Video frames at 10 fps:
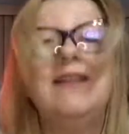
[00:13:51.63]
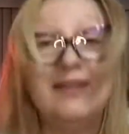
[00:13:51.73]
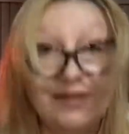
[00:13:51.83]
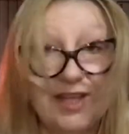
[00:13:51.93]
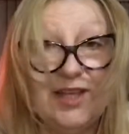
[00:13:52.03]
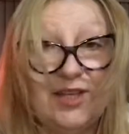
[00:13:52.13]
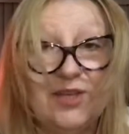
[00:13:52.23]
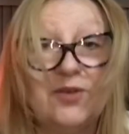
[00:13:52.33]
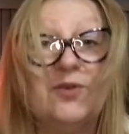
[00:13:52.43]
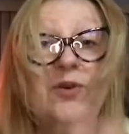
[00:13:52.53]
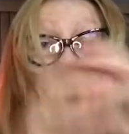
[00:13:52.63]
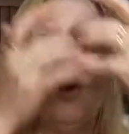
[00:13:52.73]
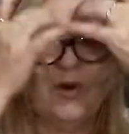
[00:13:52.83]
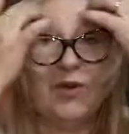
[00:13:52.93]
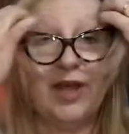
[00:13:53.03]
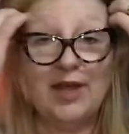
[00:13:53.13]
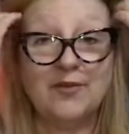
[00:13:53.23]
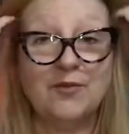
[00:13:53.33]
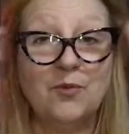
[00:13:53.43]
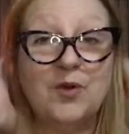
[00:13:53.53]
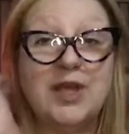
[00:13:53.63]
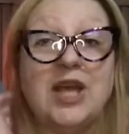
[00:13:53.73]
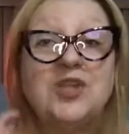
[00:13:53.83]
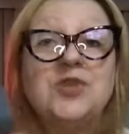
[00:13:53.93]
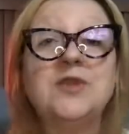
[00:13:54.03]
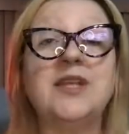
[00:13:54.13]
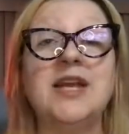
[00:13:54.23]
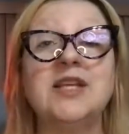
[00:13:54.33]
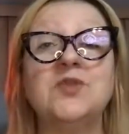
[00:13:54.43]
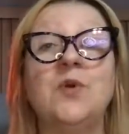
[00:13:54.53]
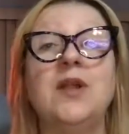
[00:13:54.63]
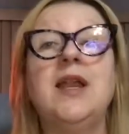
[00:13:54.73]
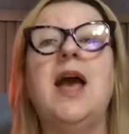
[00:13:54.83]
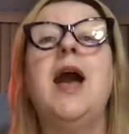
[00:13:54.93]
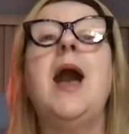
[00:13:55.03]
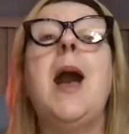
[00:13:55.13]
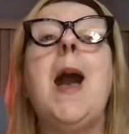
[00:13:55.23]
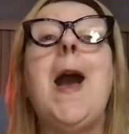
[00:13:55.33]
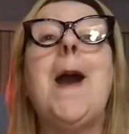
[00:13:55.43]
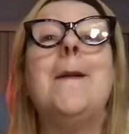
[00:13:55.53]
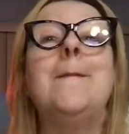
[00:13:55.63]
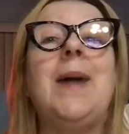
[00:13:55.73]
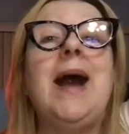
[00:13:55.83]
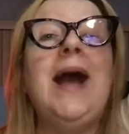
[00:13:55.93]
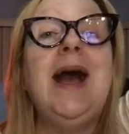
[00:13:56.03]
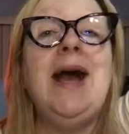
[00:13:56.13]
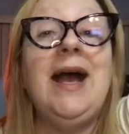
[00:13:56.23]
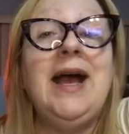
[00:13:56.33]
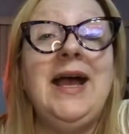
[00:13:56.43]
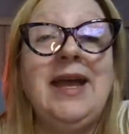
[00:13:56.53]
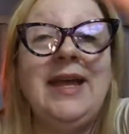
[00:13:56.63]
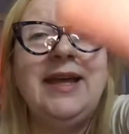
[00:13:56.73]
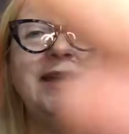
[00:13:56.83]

Thank you. Okay, we'll catch you in the next one. Bye.